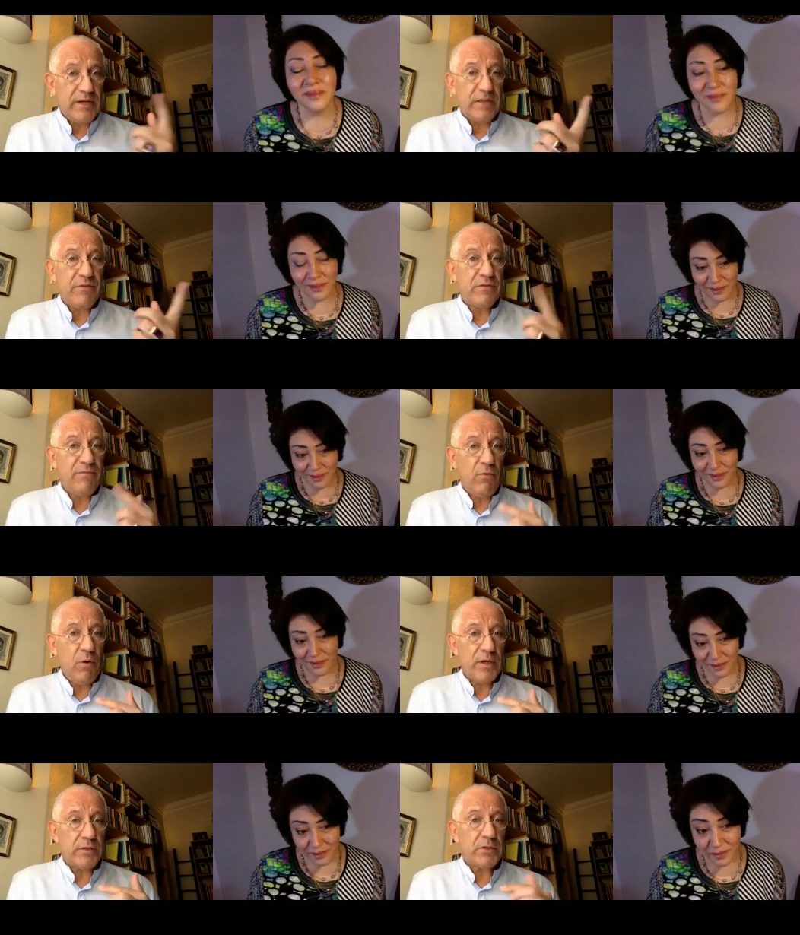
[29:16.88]
Speaker 1: if his
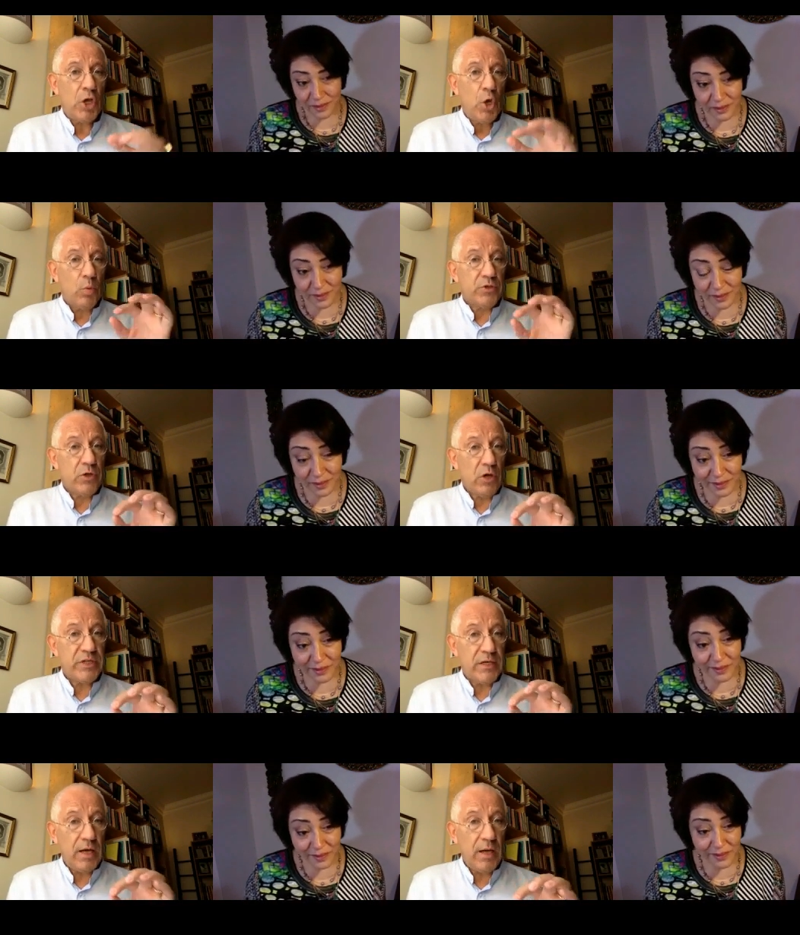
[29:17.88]
voice was not
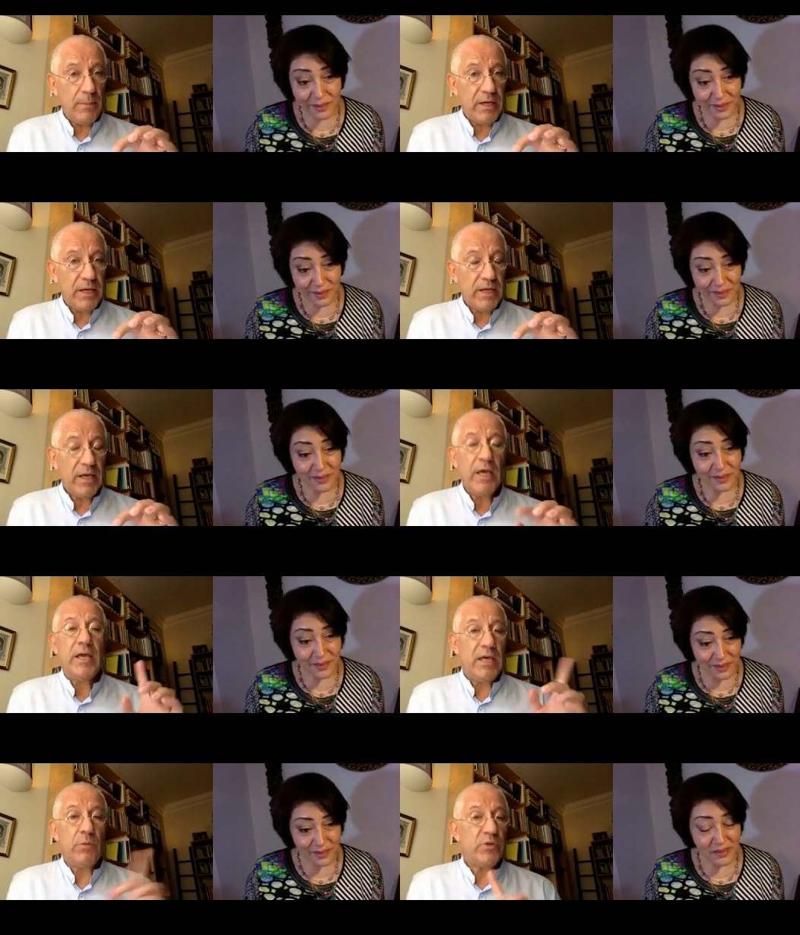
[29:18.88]
in harmony,
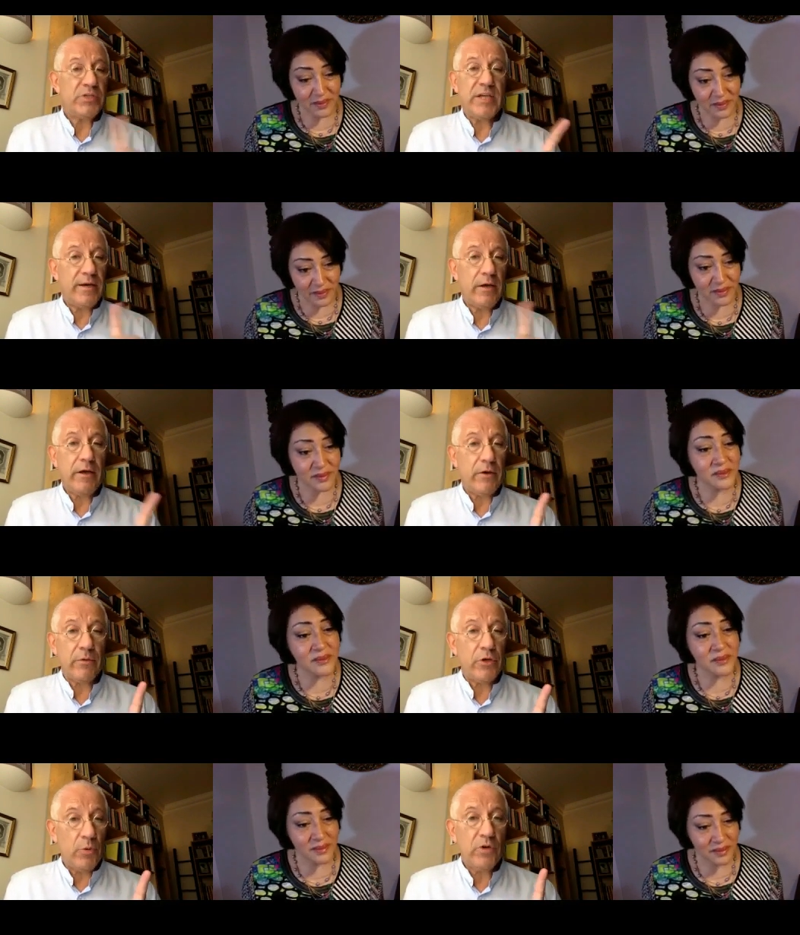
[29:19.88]
he would say, No,
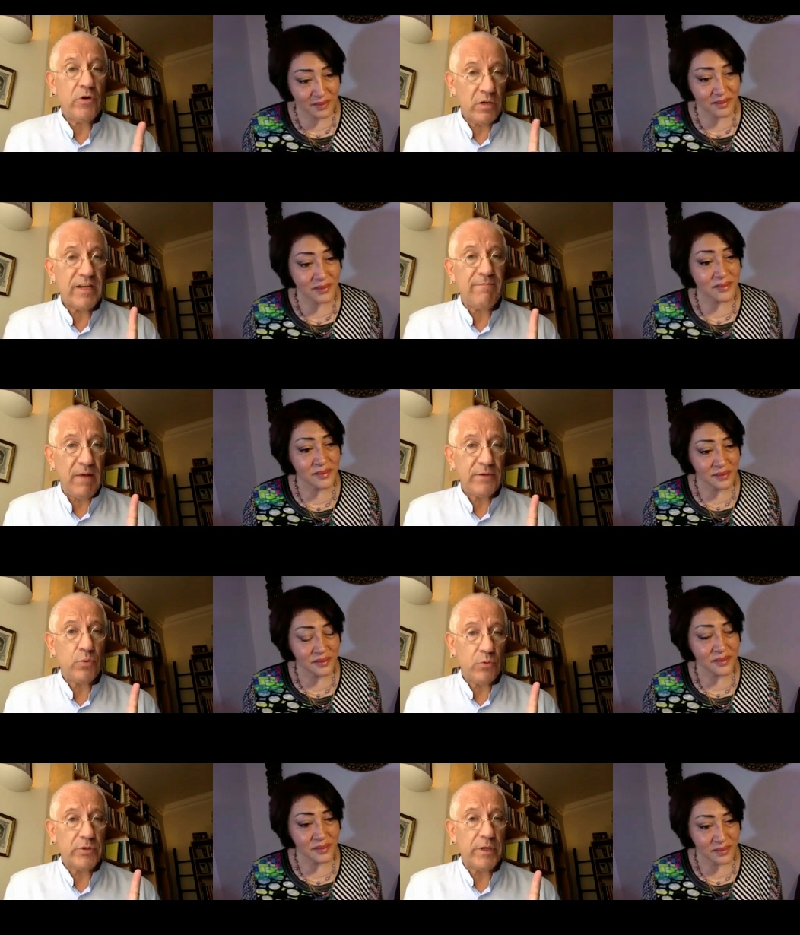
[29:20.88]
you will not have my
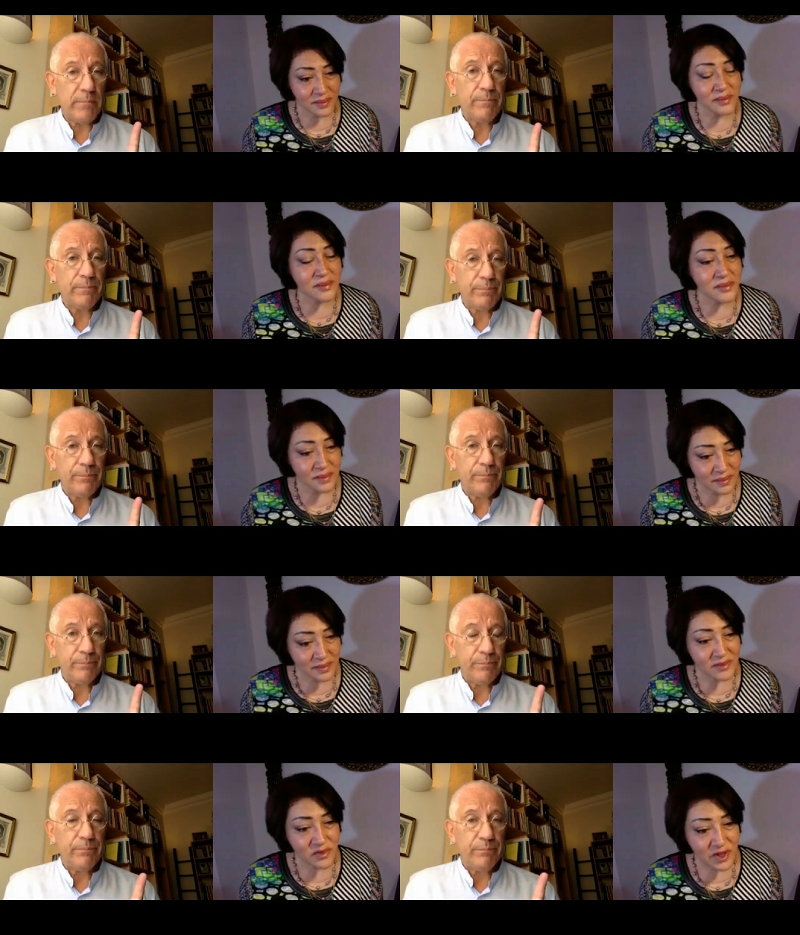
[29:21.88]
daughter.
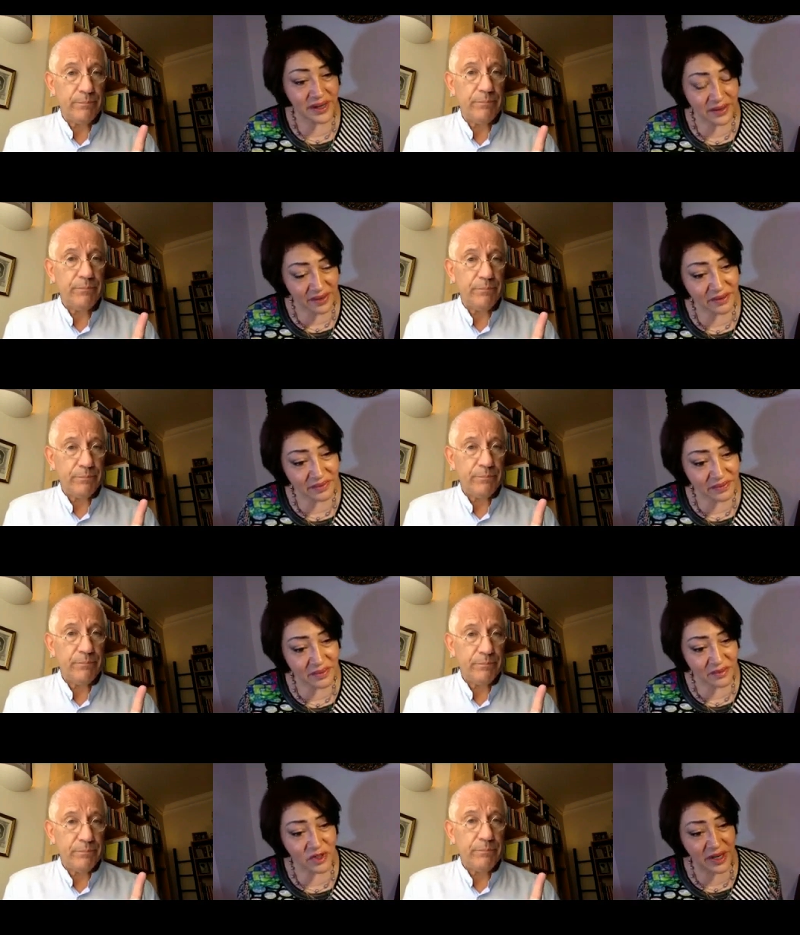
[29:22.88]
Speaker 2: Right,
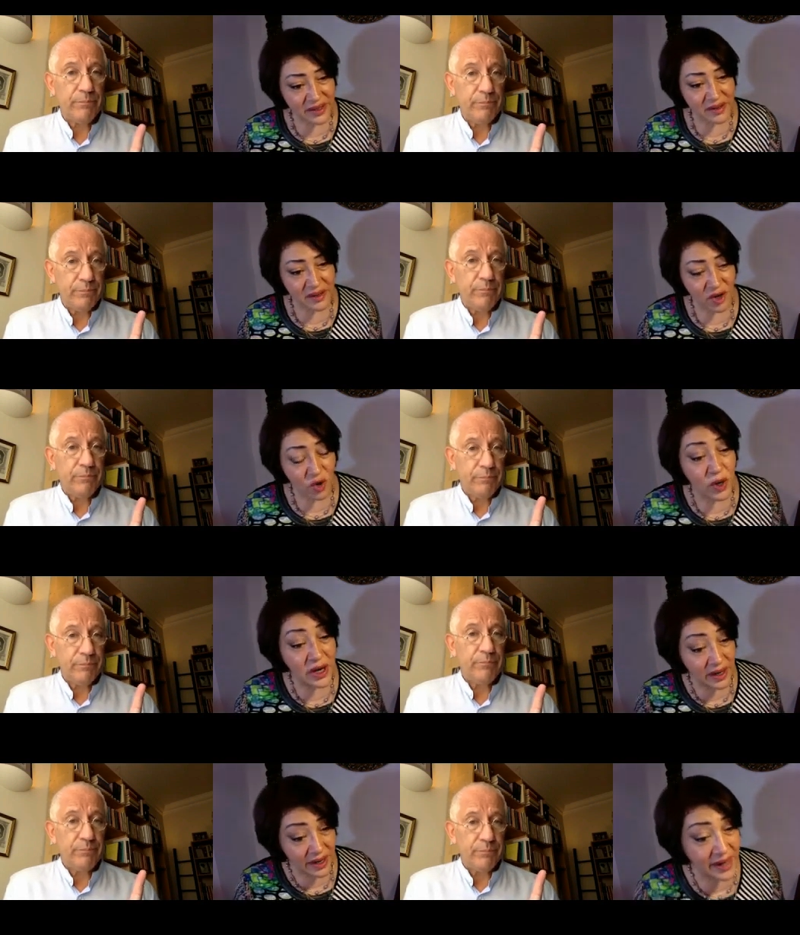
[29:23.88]
right.
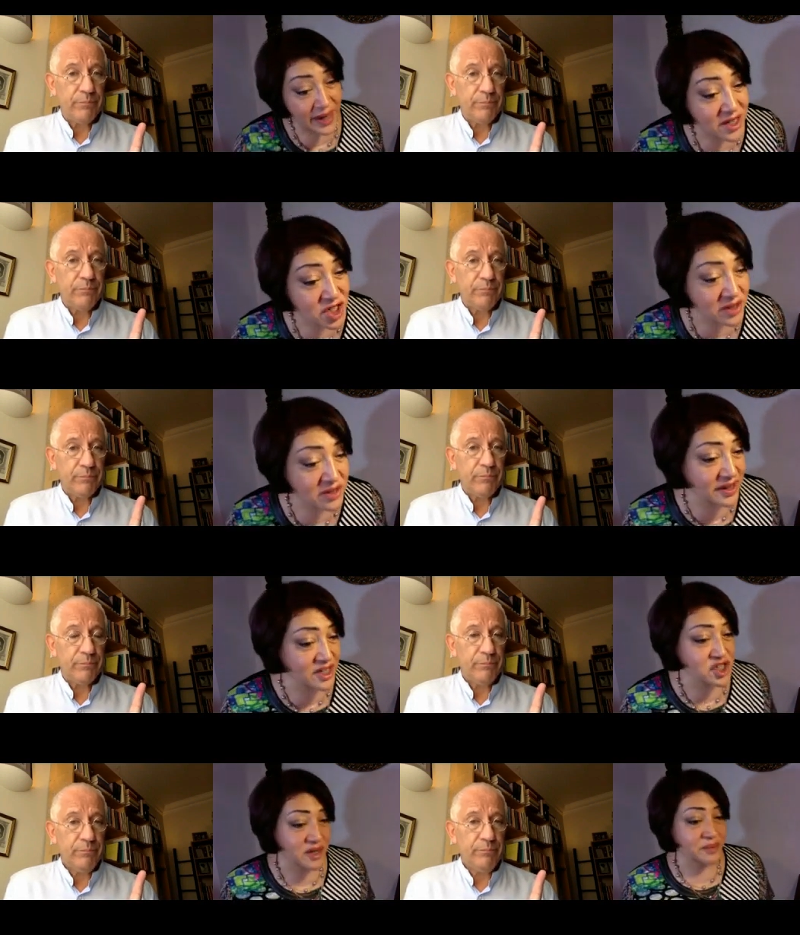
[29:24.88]
Well, in ancient
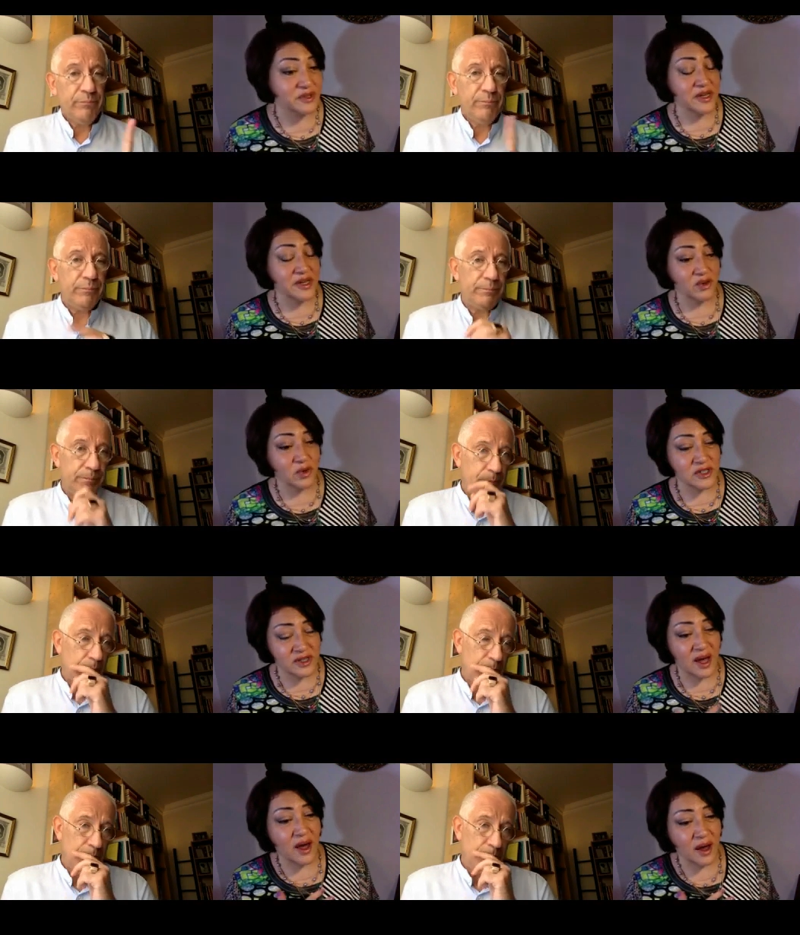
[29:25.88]
Egypt, it was
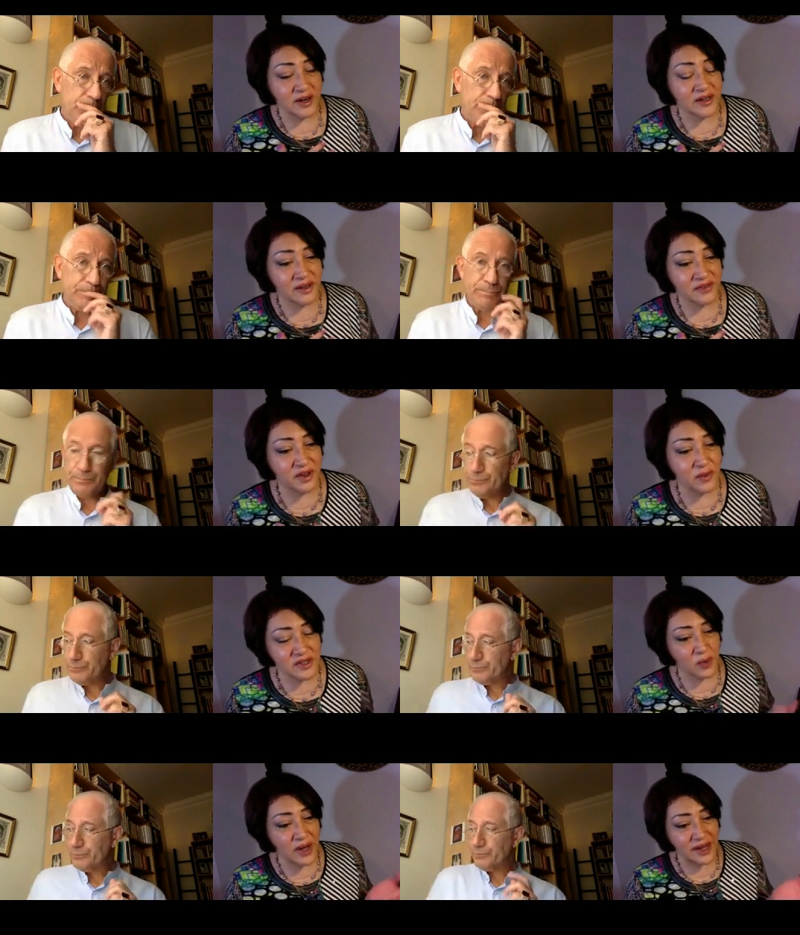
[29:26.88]
the heart. If it
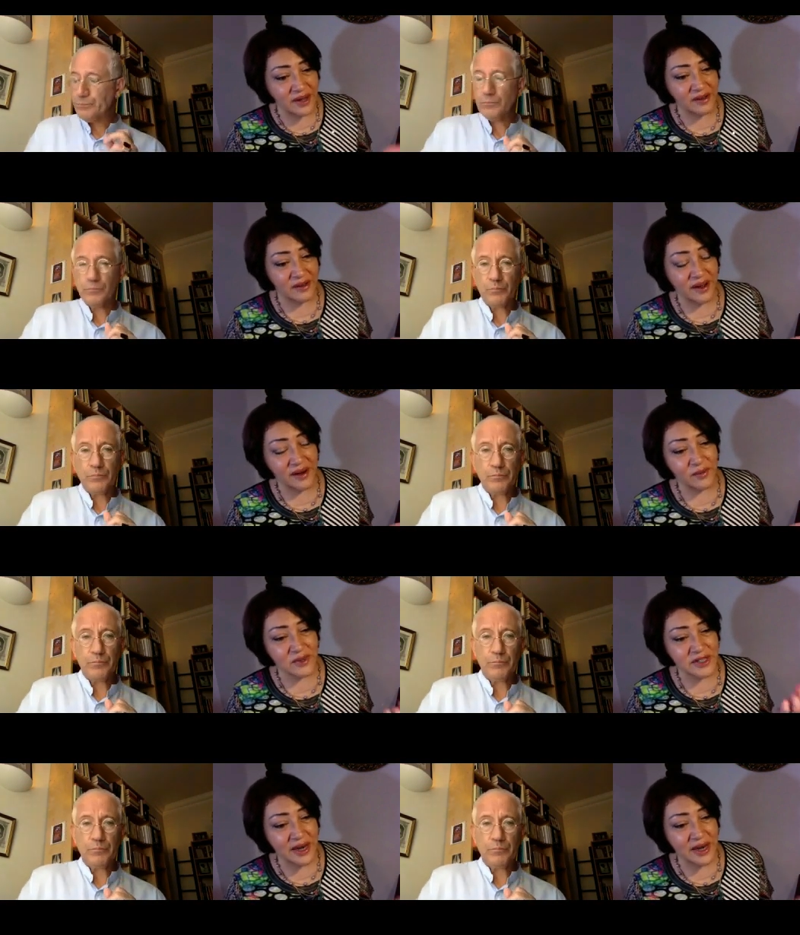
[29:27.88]
was weighed and it was